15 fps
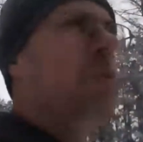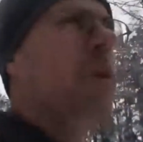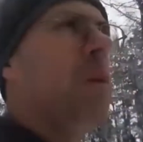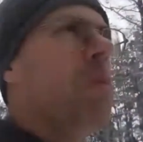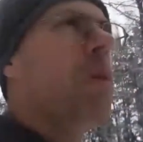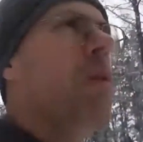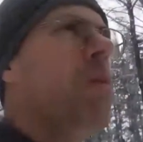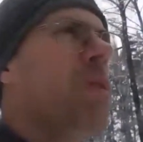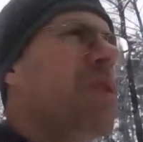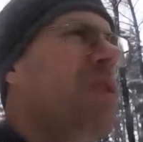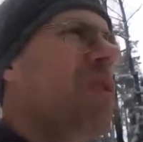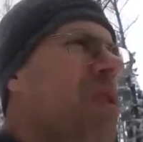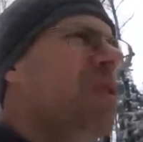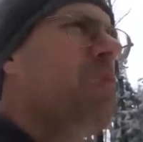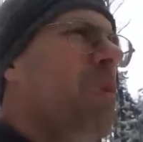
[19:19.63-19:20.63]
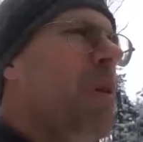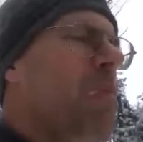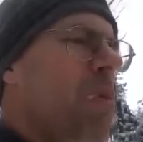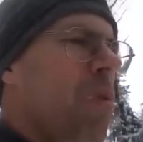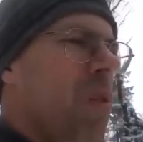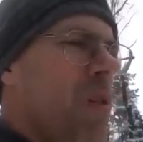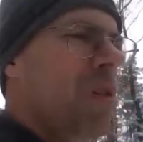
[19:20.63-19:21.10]
people. I was told these
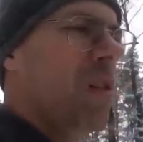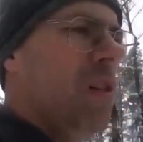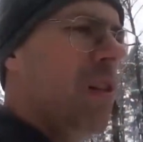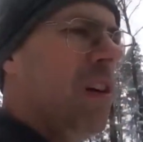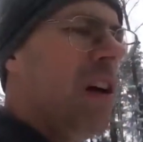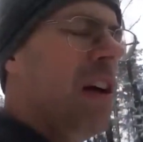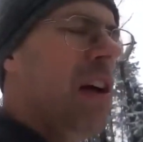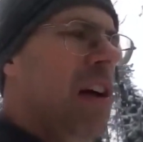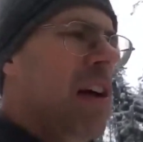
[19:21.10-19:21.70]
people are